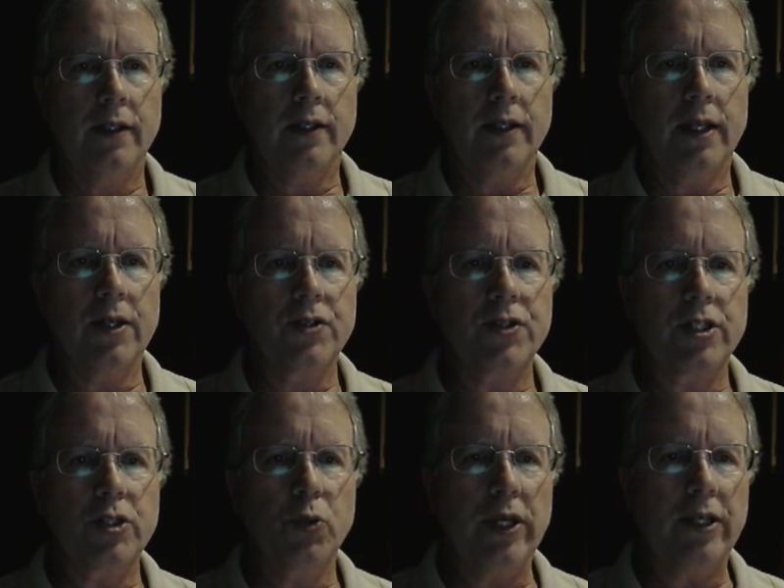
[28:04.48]
Here's the
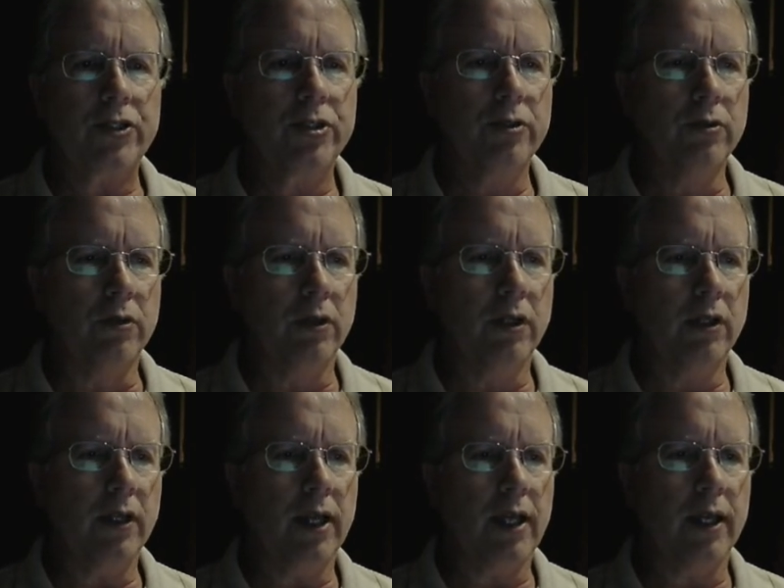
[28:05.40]
tweak
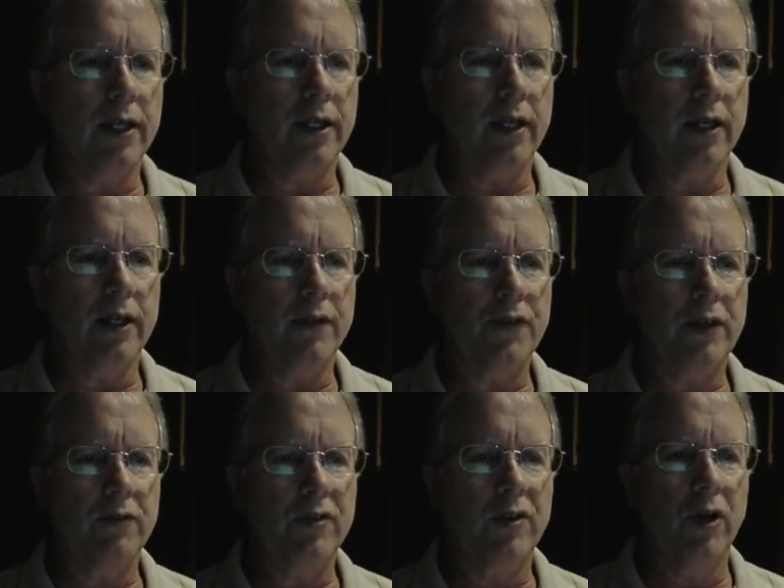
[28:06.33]
tool, and if you
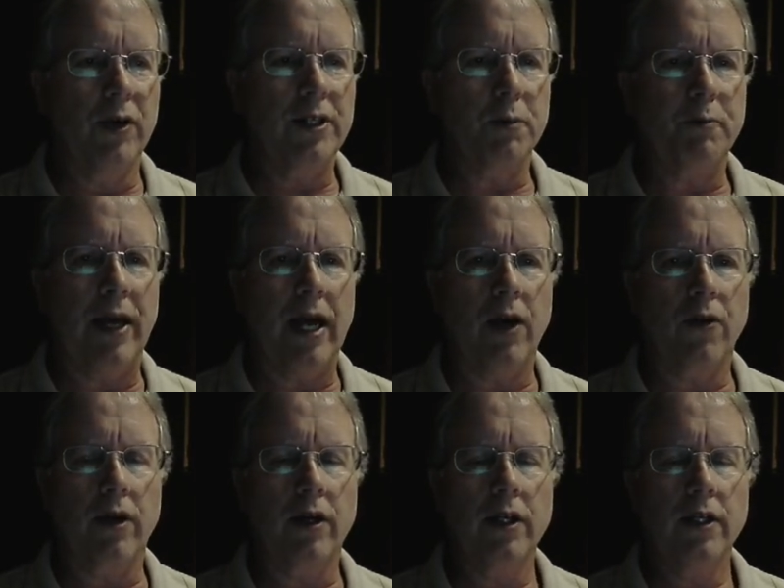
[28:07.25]
go into
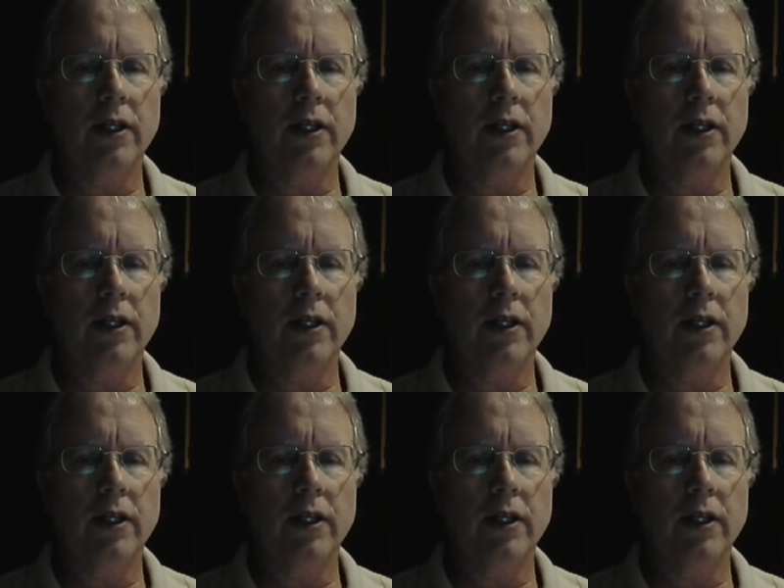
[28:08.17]
power,